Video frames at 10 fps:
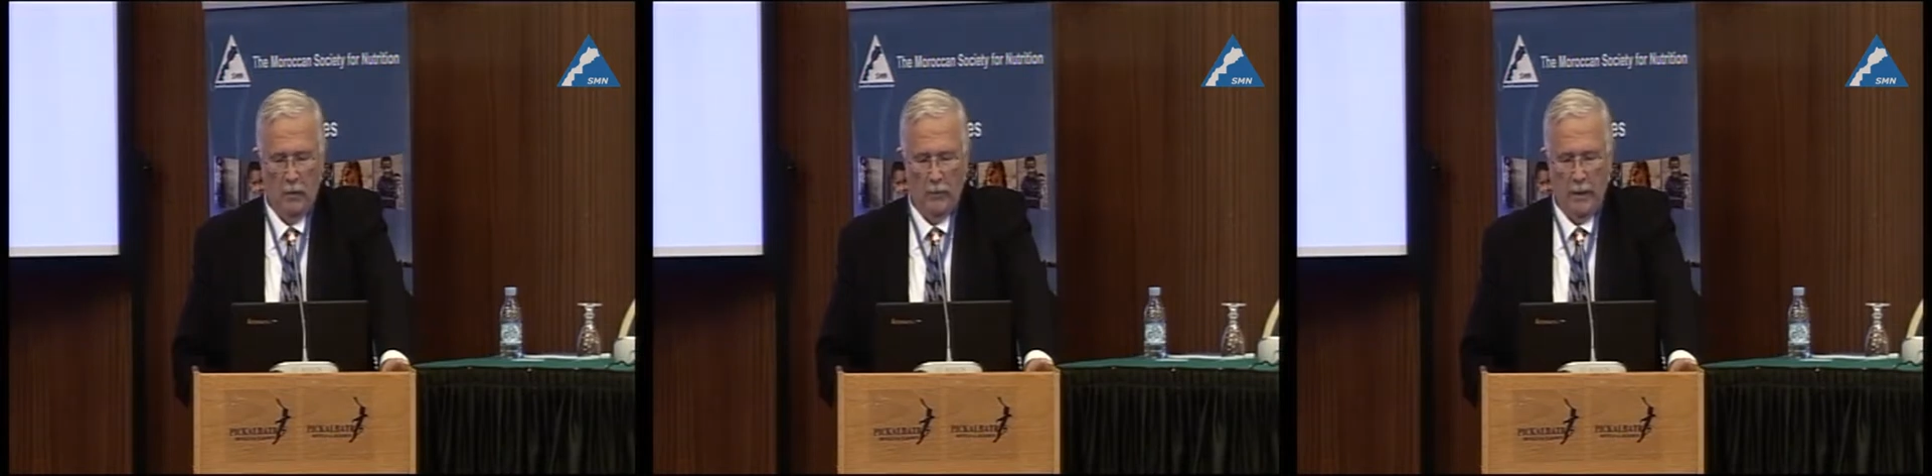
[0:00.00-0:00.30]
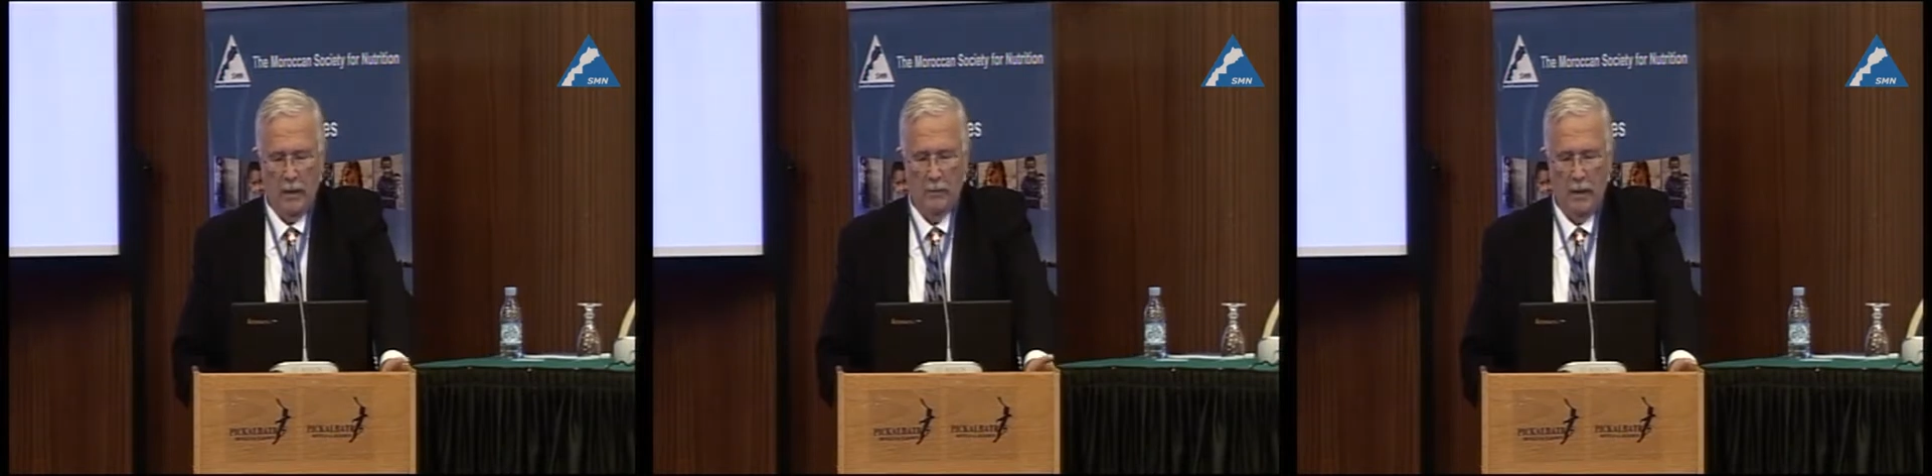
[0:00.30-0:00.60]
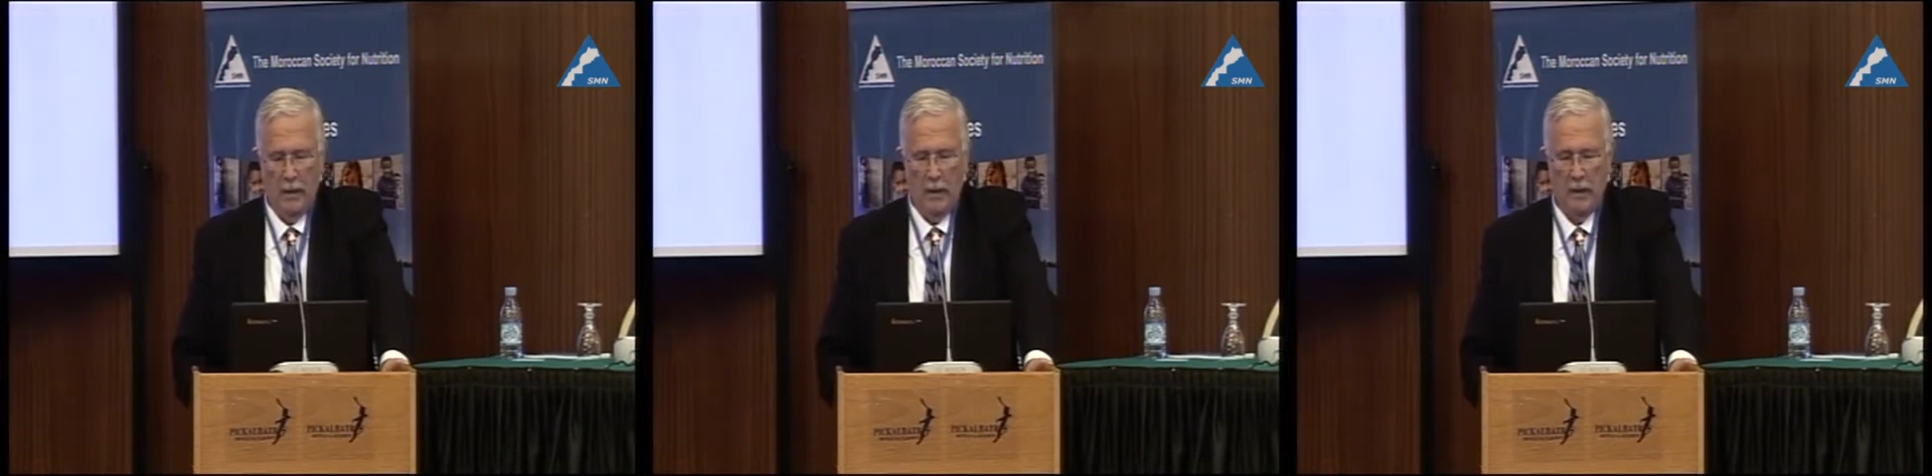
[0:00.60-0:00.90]
they can be
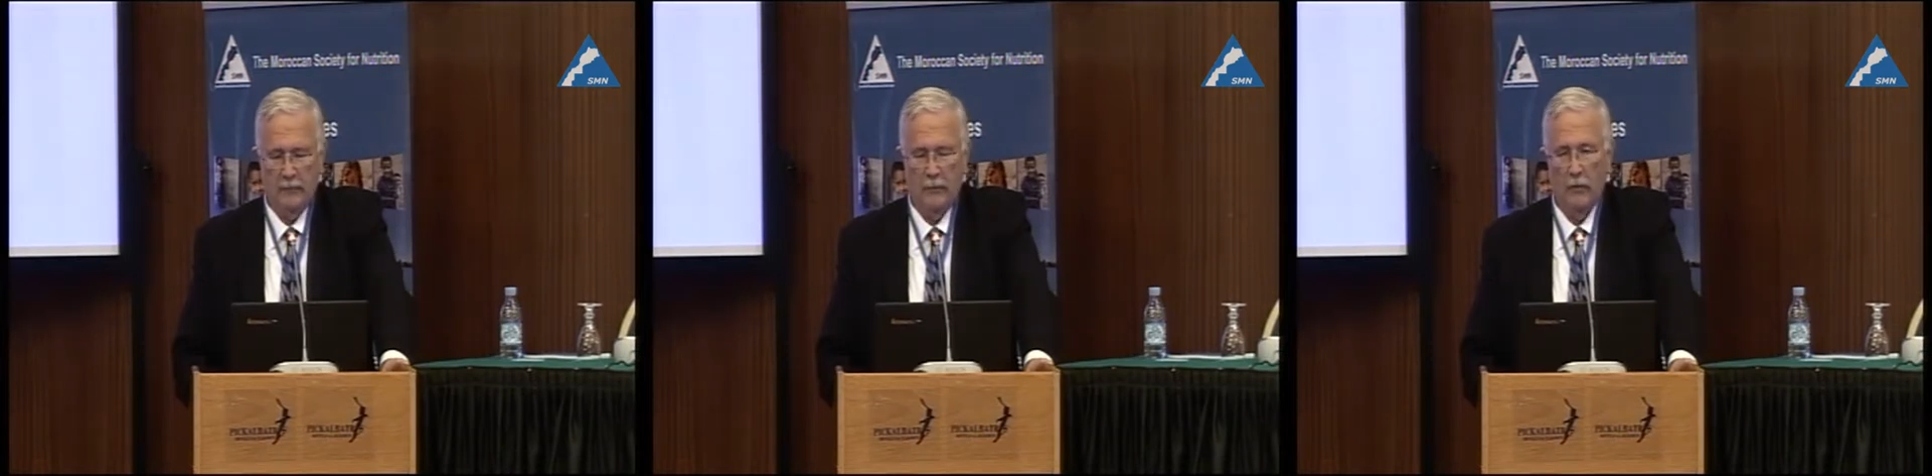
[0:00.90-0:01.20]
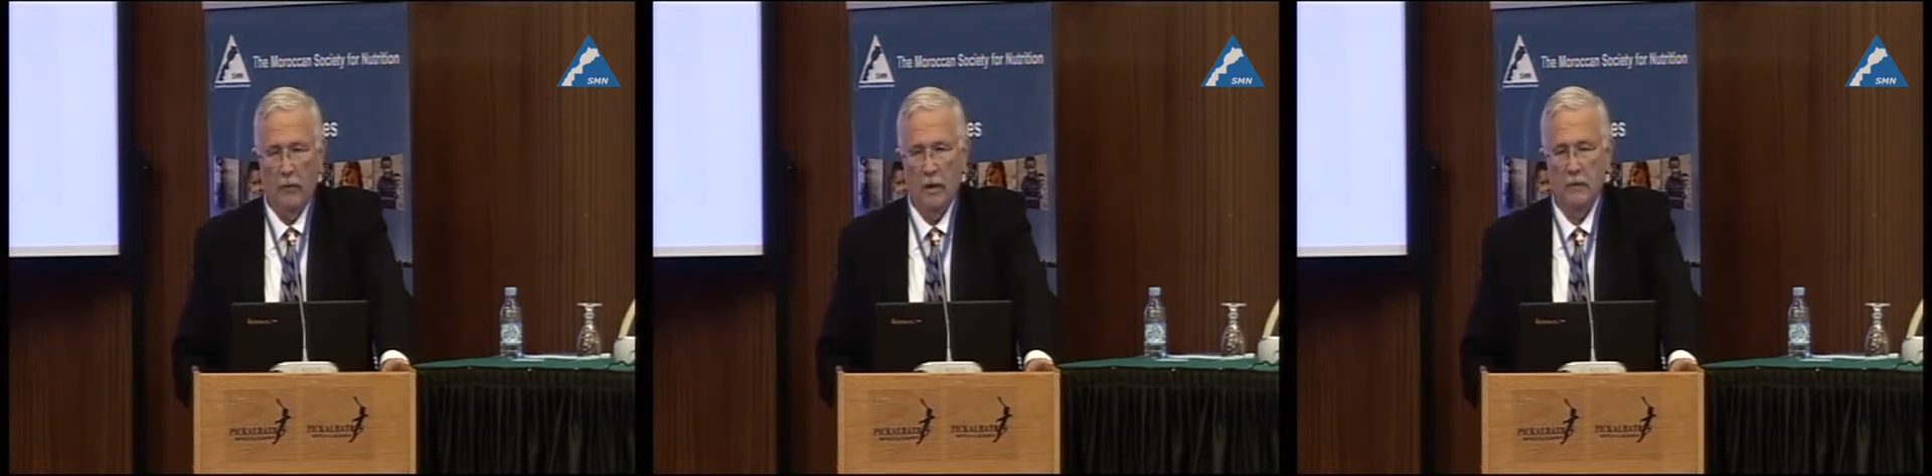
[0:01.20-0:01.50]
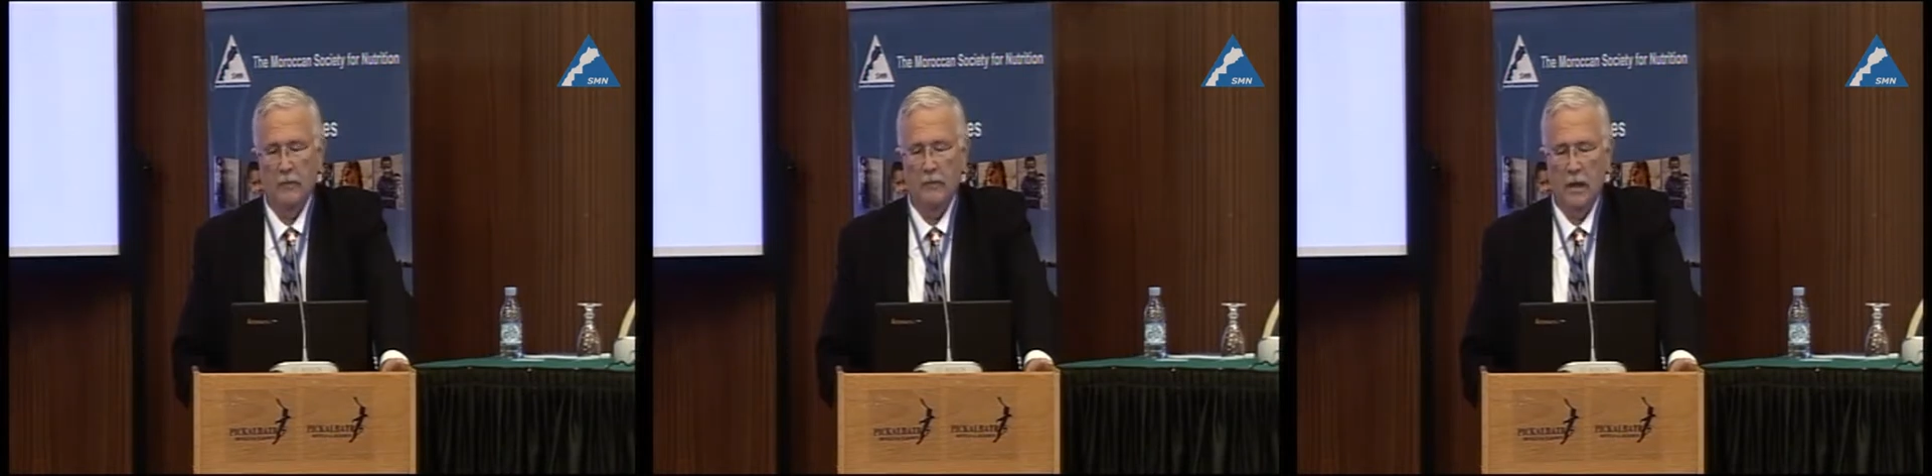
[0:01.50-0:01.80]
analyzed for the
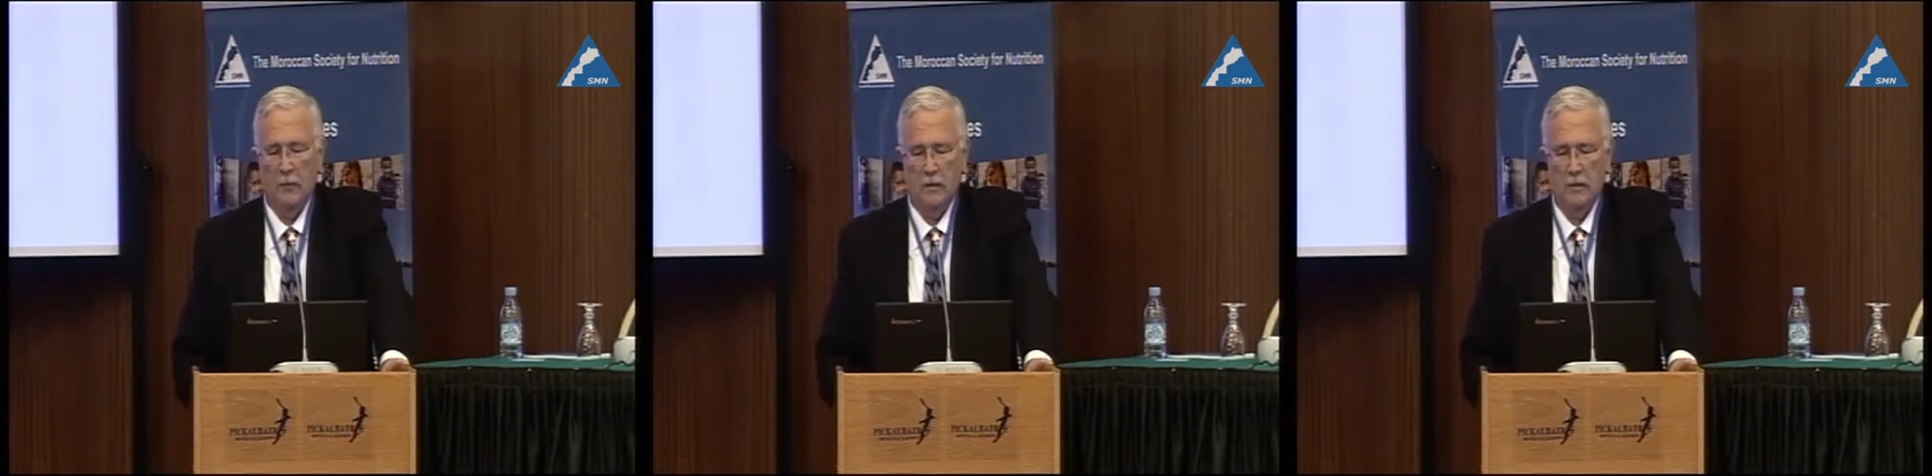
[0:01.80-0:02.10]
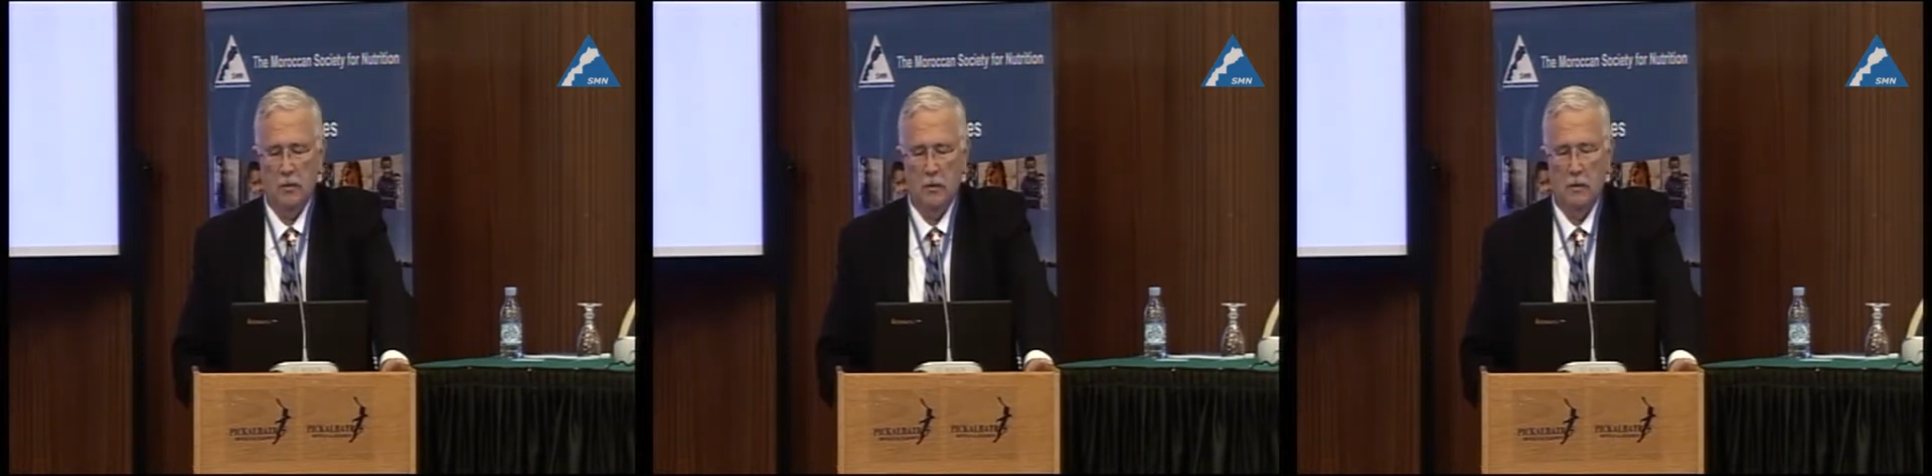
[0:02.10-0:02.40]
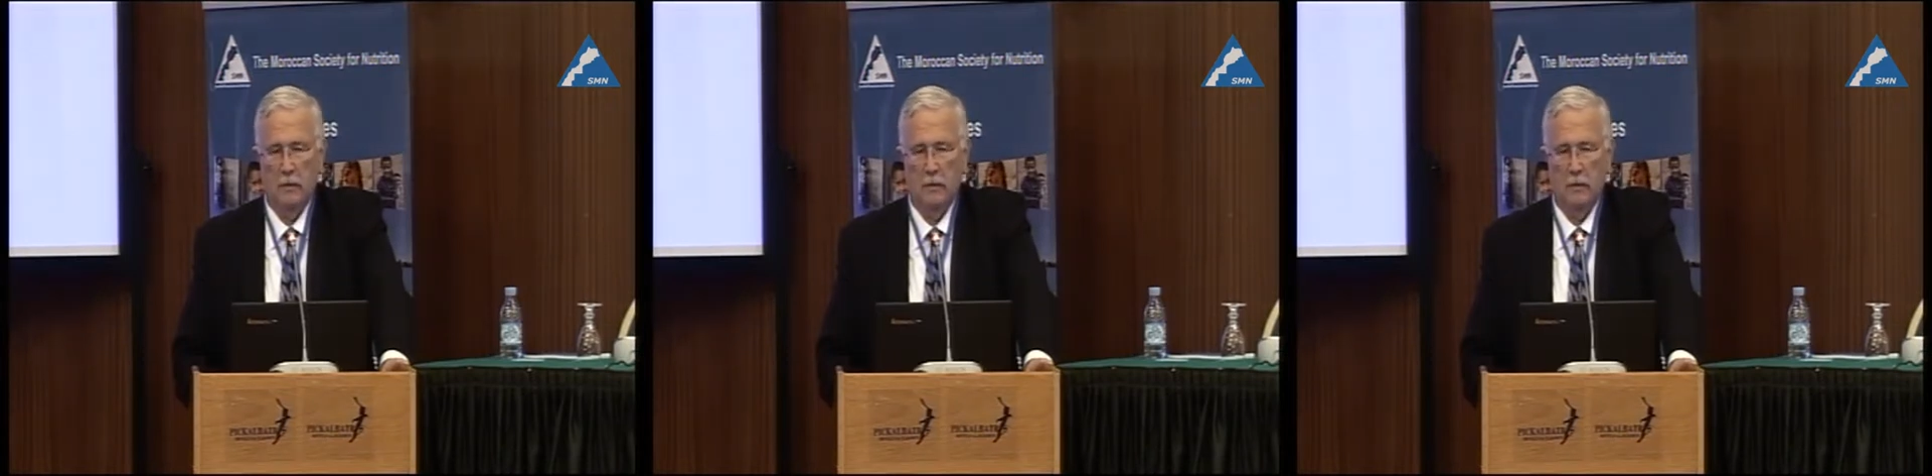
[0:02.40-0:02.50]
relative composition